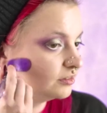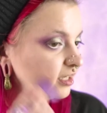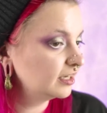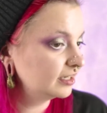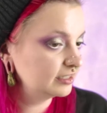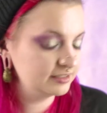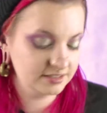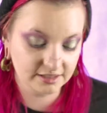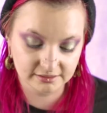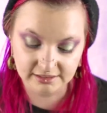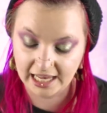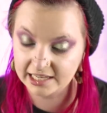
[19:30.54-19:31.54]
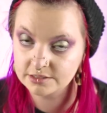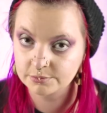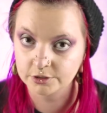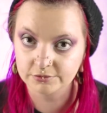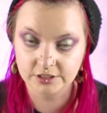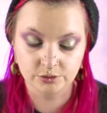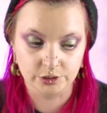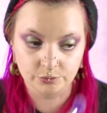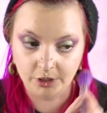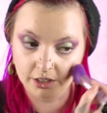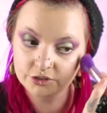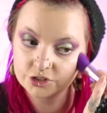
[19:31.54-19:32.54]
And the last movie we
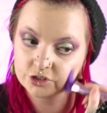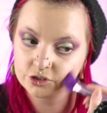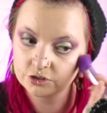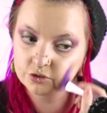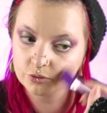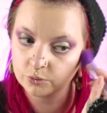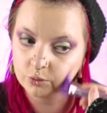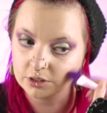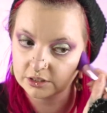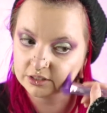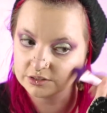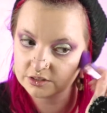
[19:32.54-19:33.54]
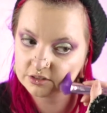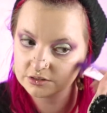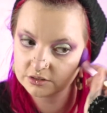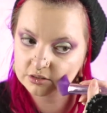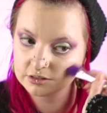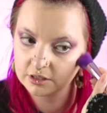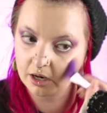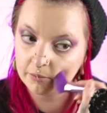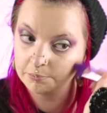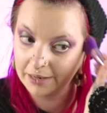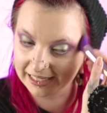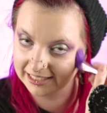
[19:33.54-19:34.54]
watched was
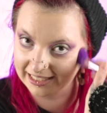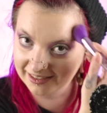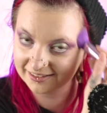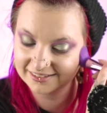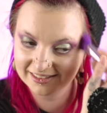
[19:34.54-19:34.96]
Becky.